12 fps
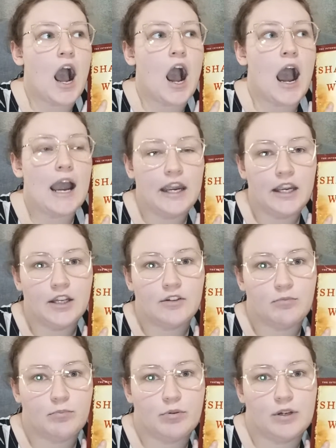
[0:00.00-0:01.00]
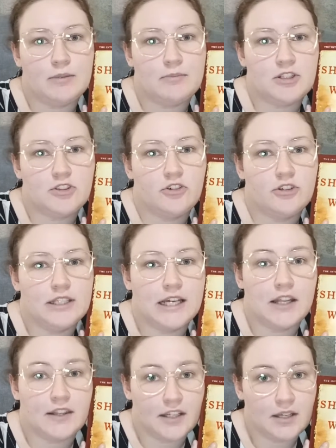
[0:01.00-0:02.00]
I pretty much know
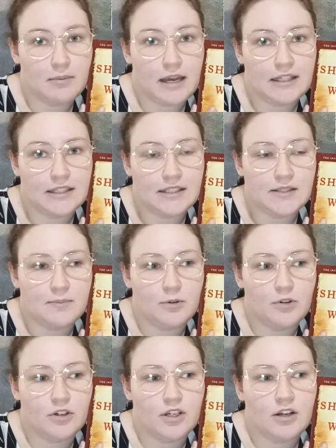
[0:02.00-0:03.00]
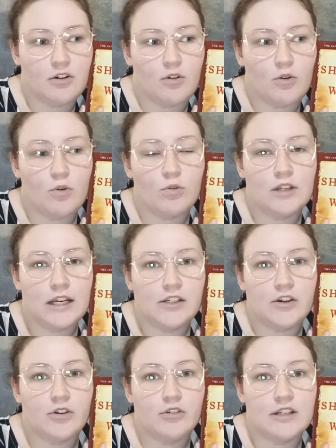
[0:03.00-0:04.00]
nothing about this book. All I
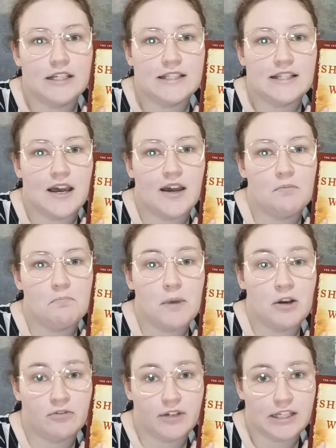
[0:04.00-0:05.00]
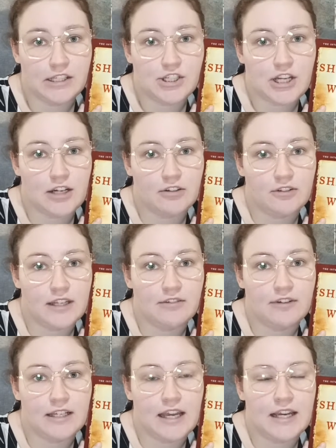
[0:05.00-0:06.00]
know is that Mel Reed's channel, they
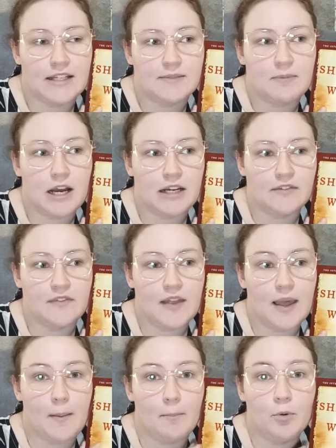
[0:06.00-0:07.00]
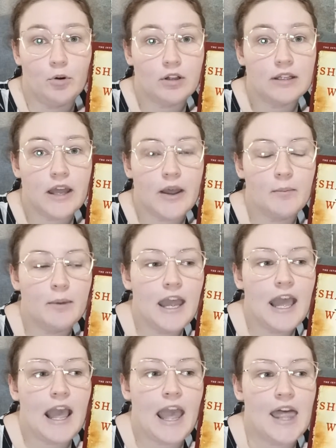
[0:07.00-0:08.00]
read it as part of their book club
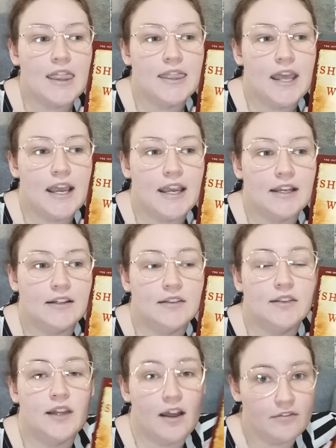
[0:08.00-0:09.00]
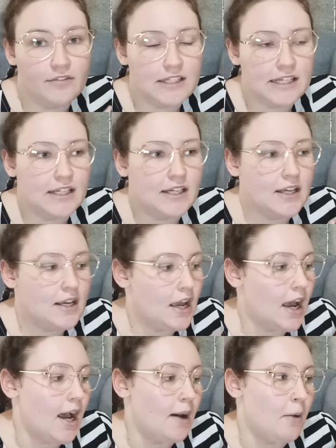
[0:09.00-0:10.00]
and they loved it.
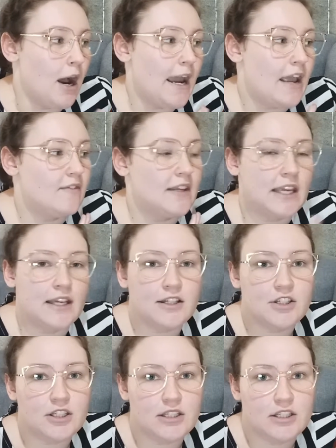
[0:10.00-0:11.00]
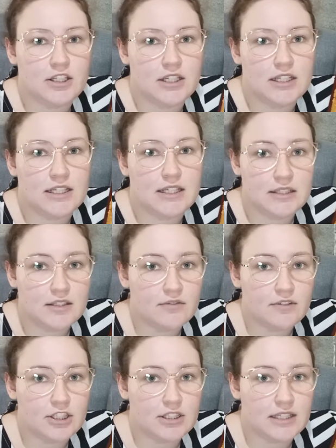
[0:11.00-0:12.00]
I have the English edition. It is
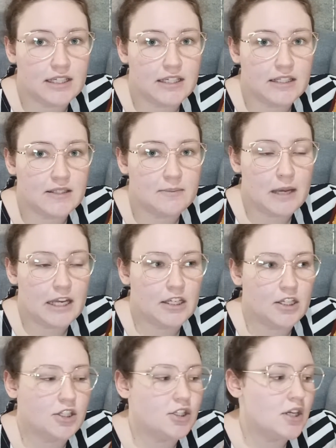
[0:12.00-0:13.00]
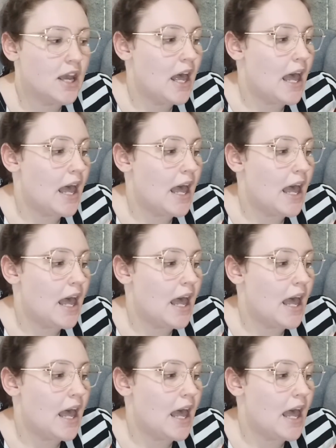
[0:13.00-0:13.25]
originally in Spanish.